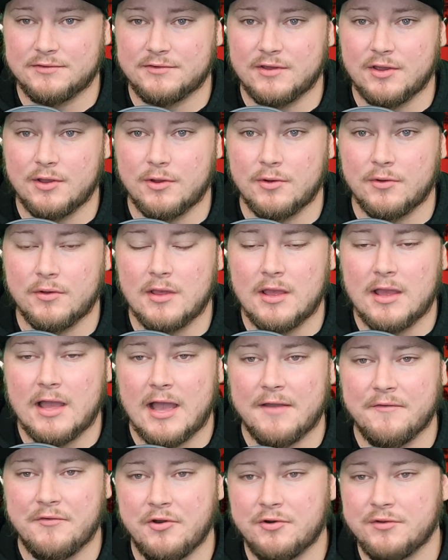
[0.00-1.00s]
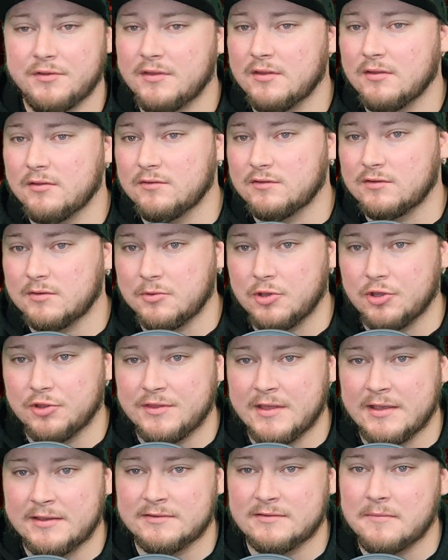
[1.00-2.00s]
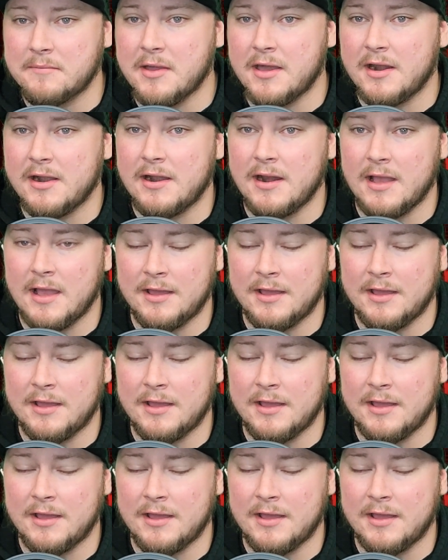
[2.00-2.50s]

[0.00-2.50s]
So I've heard some good things about it.